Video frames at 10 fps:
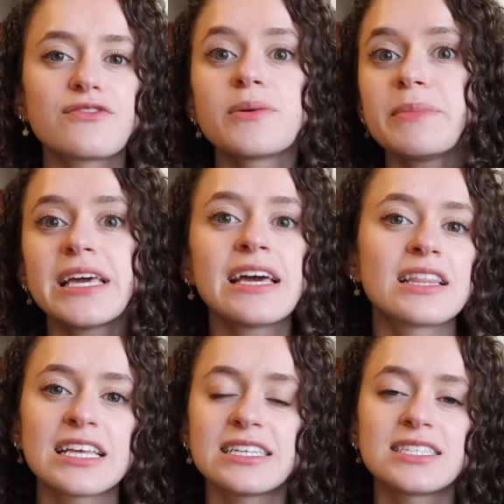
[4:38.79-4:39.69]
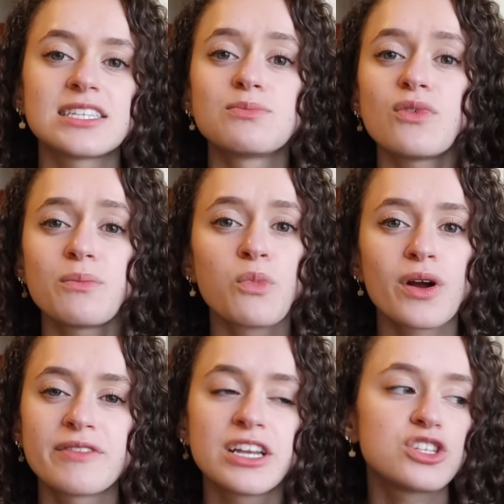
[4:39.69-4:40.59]
for me at least, it's
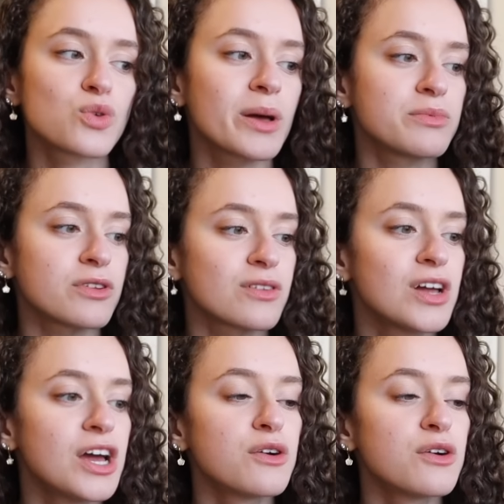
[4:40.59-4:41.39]
more of an enjoyable